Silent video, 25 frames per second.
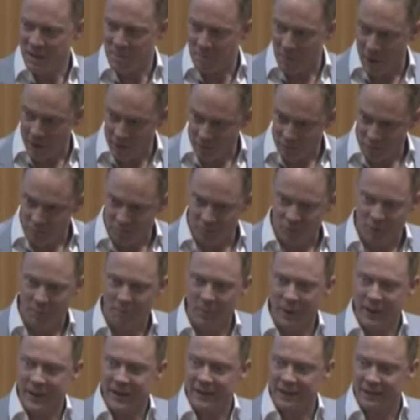by
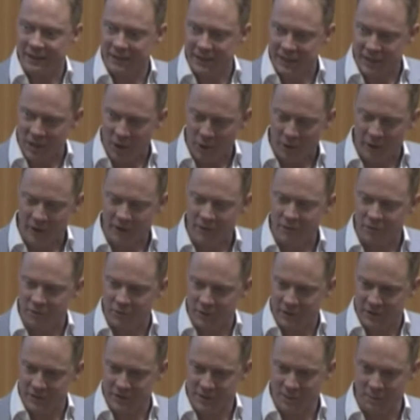repeatedly going
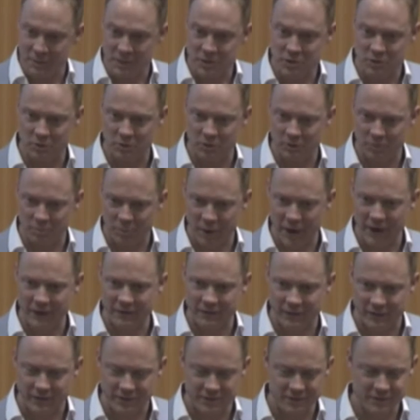through this habitual
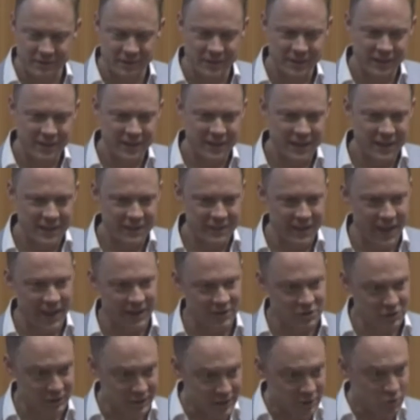practice, they
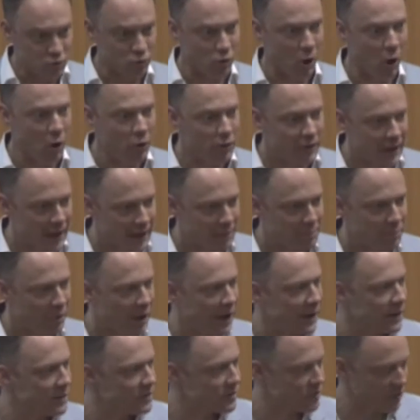actually grow that
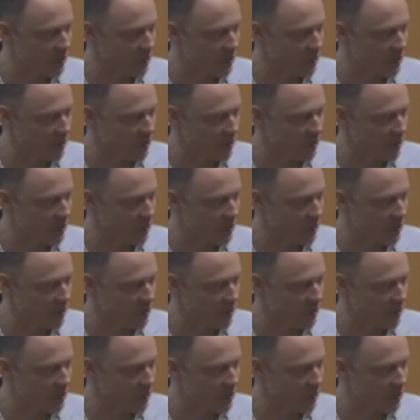brain